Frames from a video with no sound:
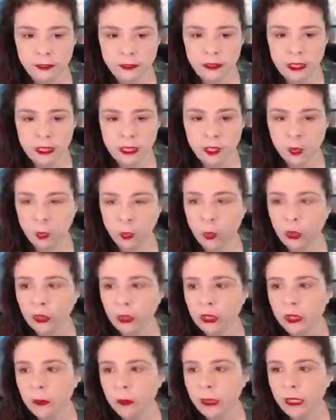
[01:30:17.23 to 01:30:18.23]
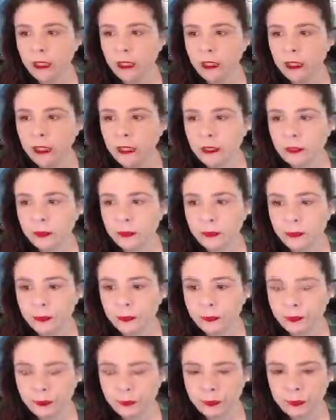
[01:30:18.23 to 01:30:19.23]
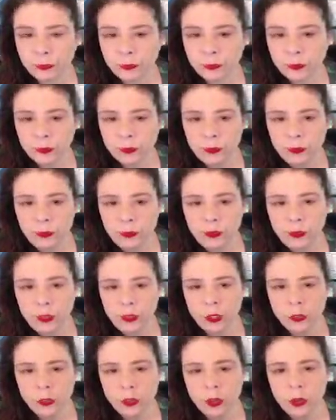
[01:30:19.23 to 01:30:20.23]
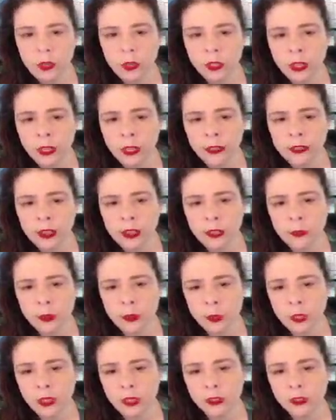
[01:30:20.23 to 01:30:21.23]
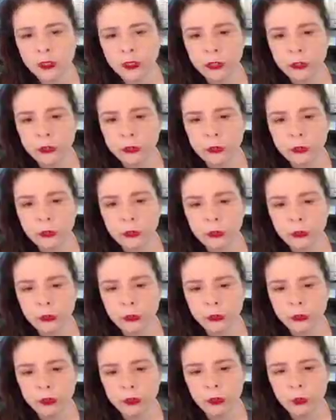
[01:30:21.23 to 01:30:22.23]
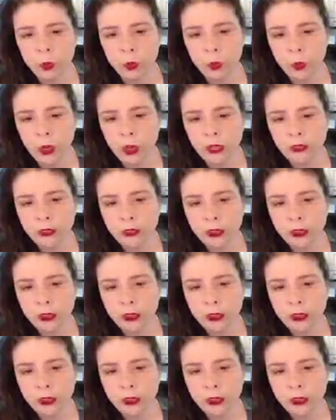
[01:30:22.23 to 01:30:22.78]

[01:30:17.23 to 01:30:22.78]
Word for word: need to worry about it. So a lot of times what I'll do while